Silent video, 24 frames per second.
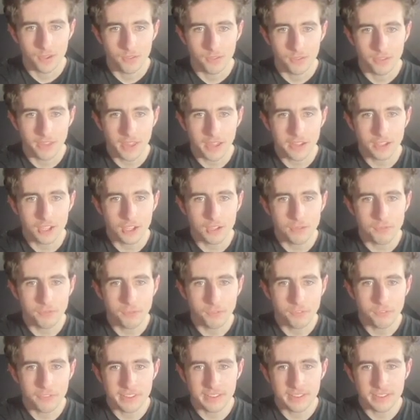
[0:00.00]
Thank you
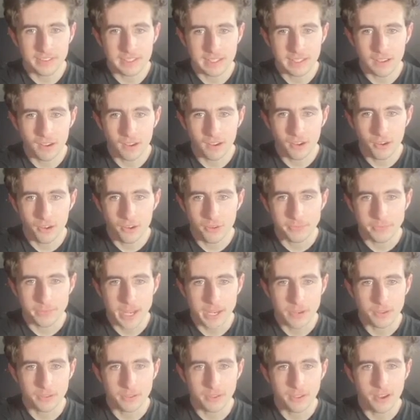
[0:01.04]
for visiting our home.
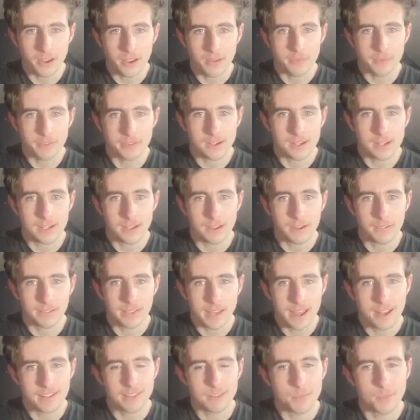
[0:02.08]
Take your time signing our
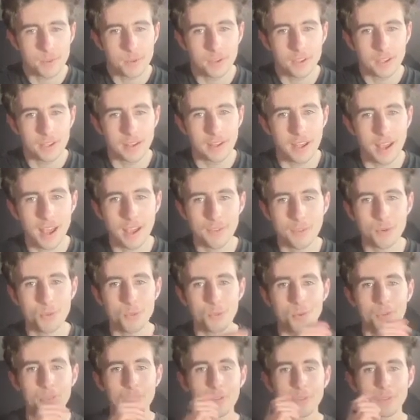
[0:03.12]
guest book and have a
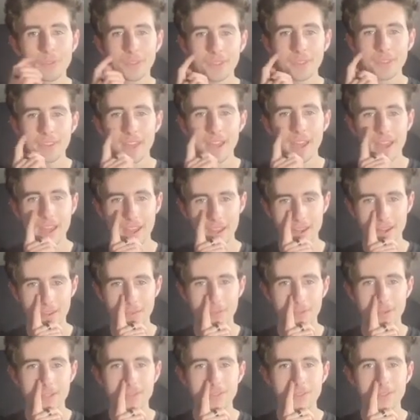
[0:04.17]
wonderful day.
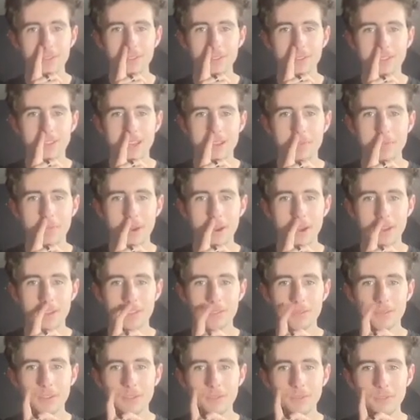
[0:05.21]
Please do not send
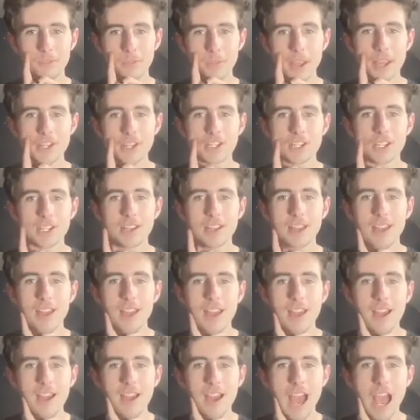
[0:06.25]
personal information.
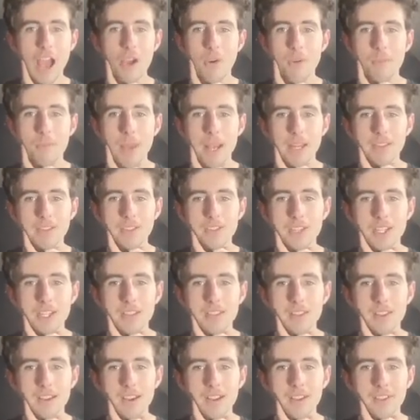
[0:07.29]
Our
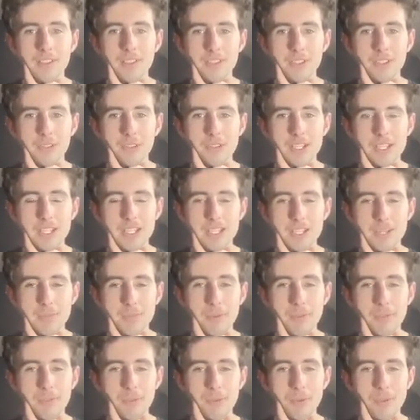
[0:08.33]
messages are screened
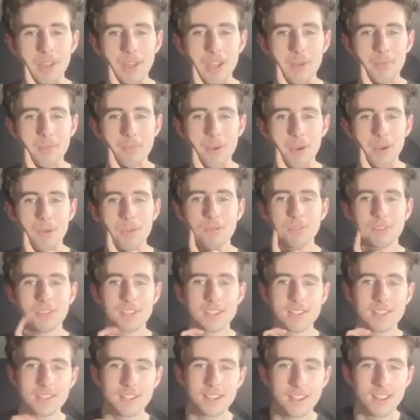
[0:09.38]
before they are
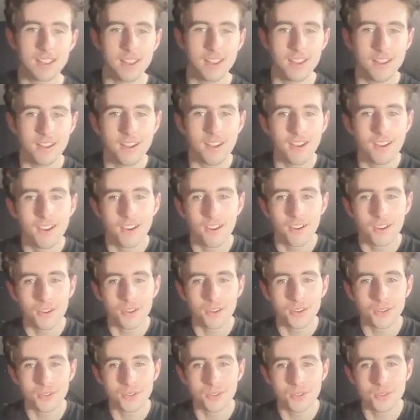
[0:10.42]
posted.
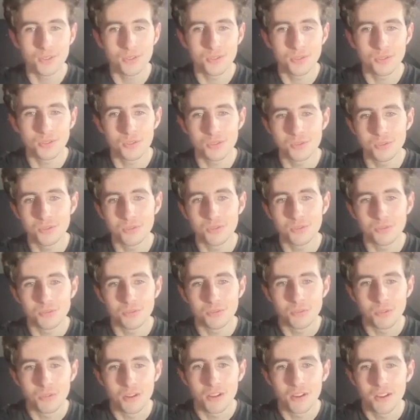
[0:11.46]

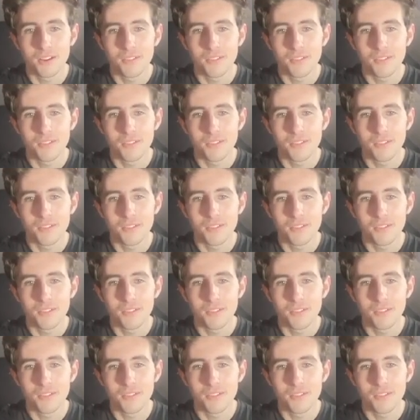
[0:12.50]
Oh.